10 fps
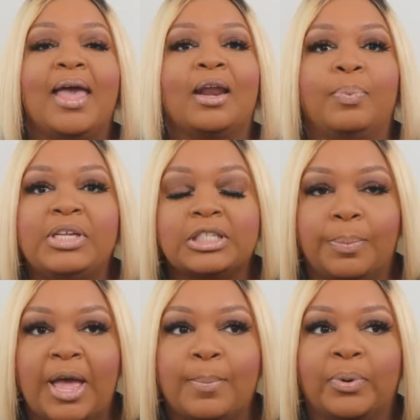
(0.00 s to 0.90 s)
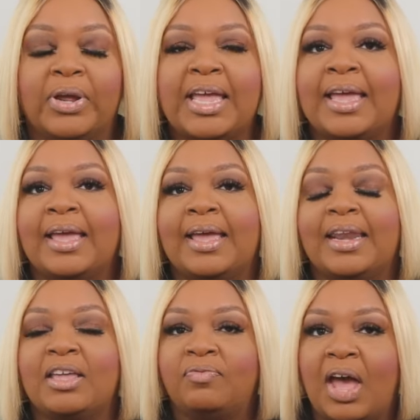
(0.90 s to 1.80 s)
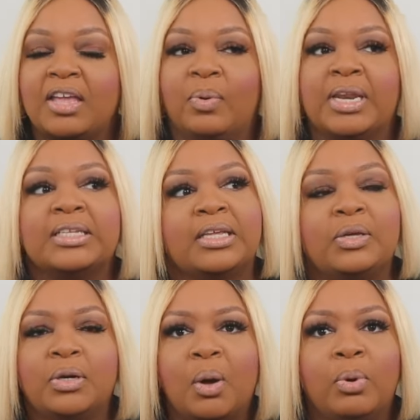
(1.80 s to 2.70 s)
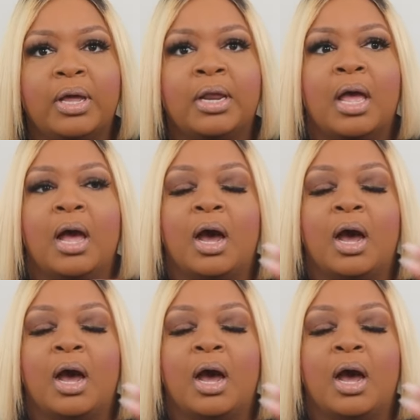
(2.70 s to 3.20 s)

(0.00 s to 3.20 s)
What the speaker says: and a piece of paper and evaluate and say, you know what,